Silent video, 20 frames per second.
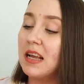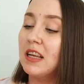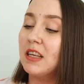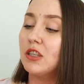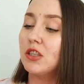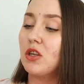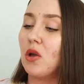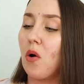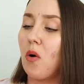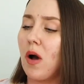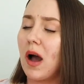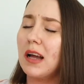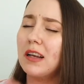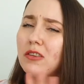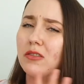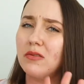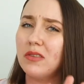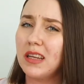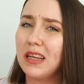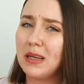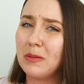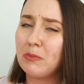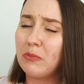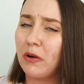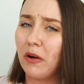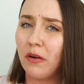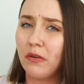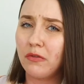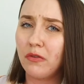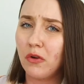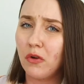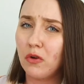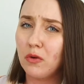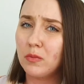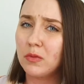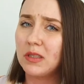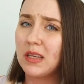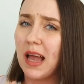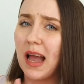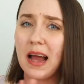So I don't need
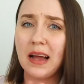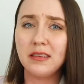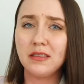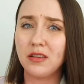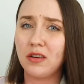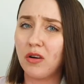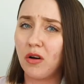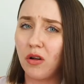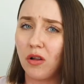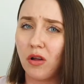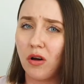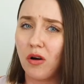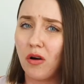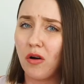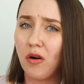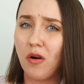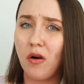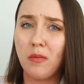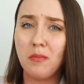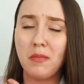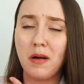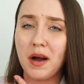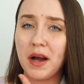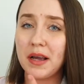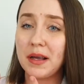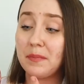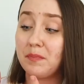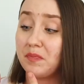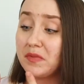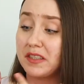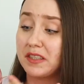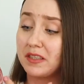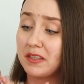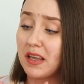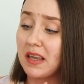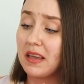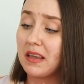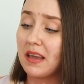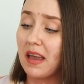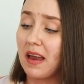perfumes and color on my
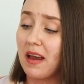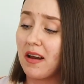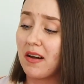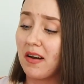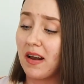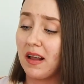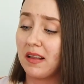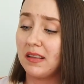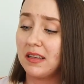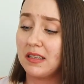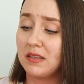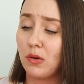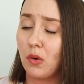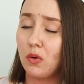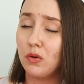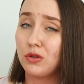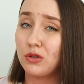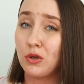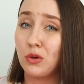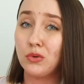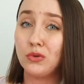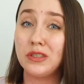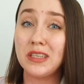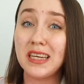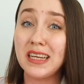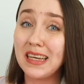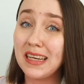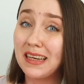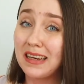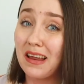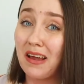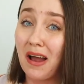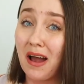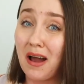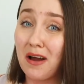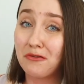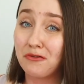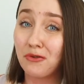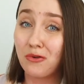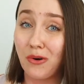skincare and this also didn't
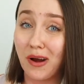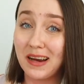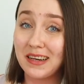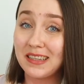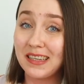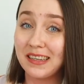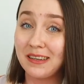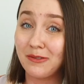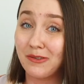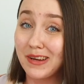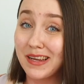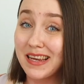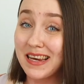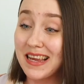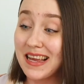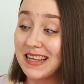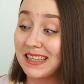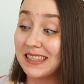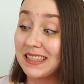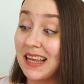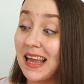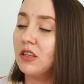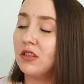have great ingredients.